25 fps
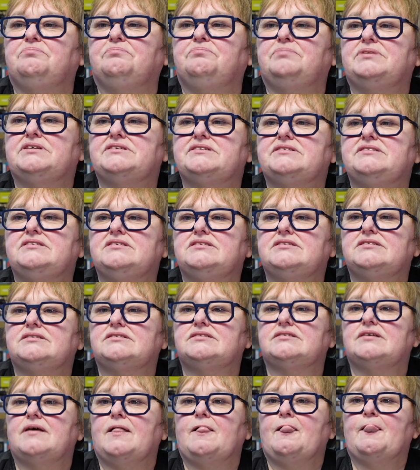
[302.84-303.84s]

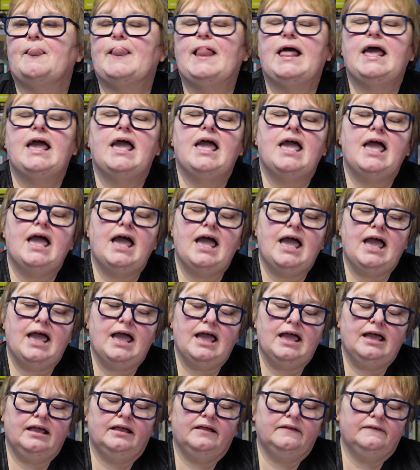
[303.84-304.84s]
business,
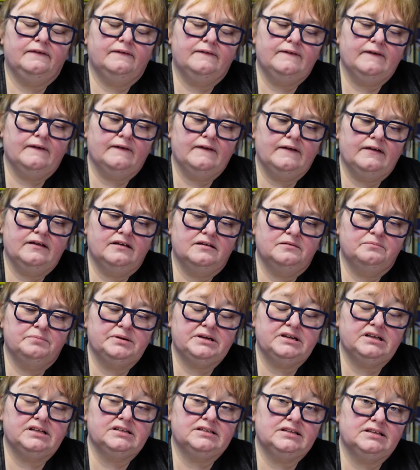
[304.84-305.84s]
and
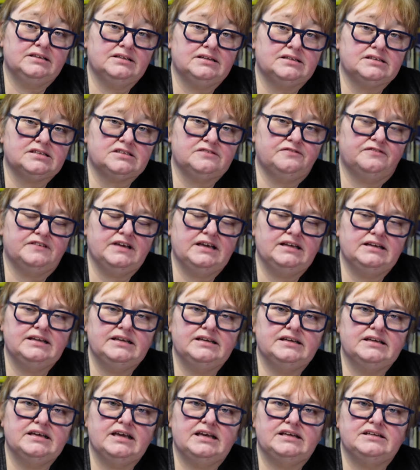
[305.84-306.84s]
but it is
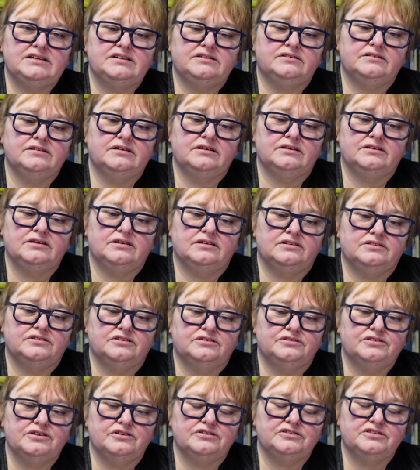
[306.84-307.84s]
failing, and
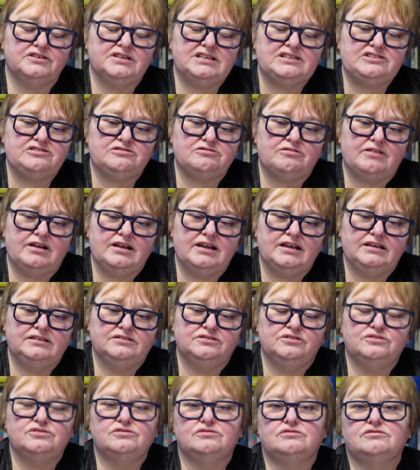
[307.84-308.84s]
the daughter is
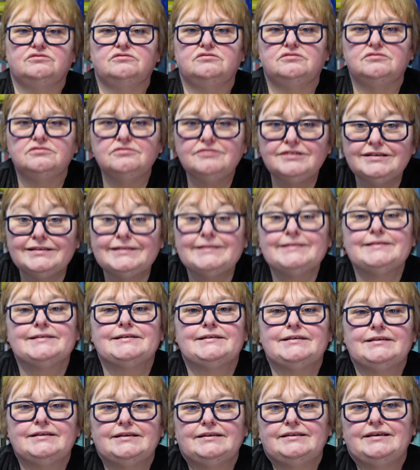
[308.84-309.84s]
trying to
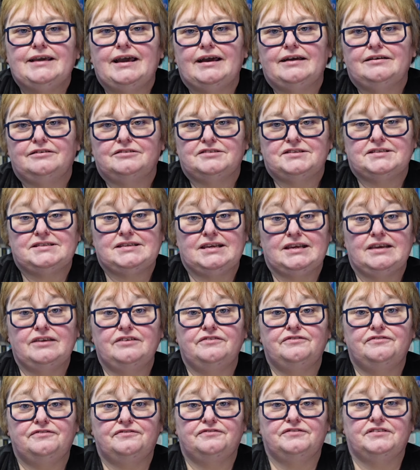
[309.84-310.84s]

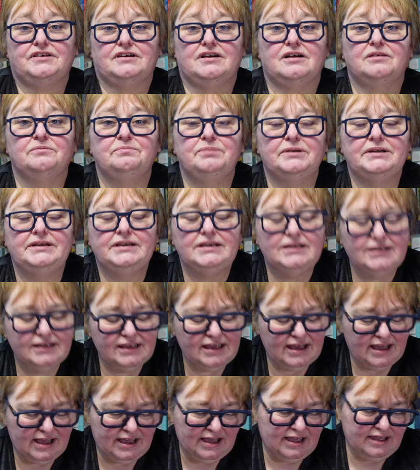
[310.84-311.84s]
save the
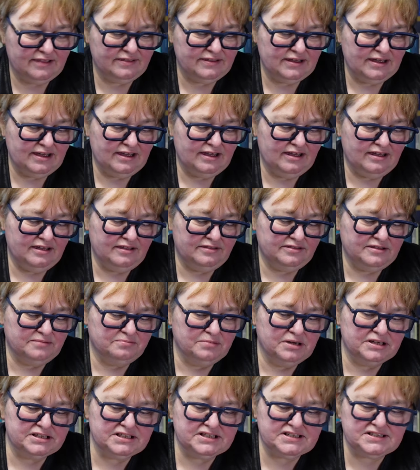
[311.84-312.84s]
company, and then the
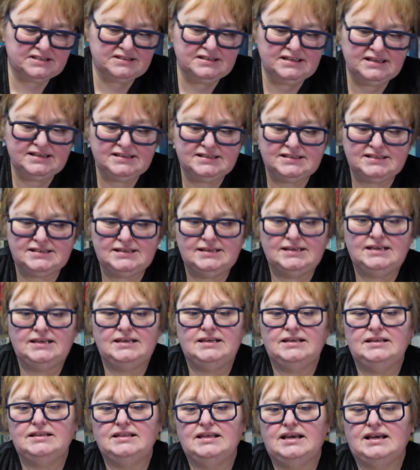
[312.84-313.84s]
mother sneaks
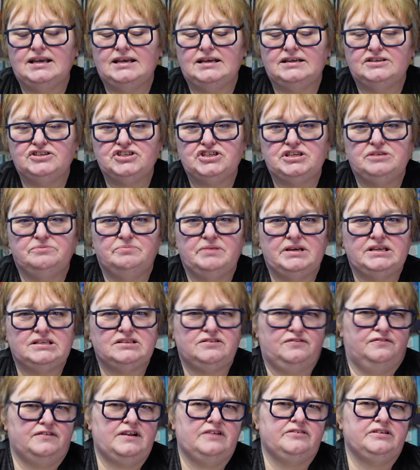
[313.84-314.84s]
in and she
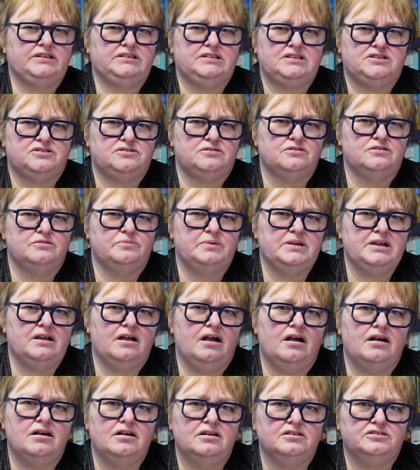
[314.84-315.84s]
makes very
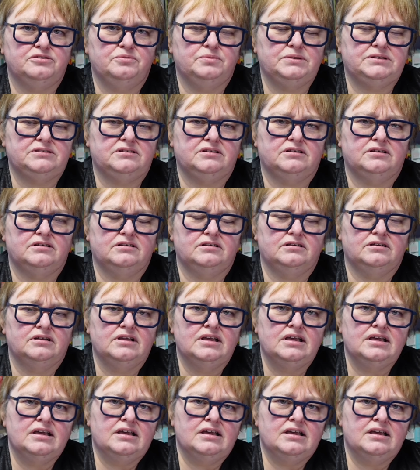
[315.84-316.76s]
disturbing art with the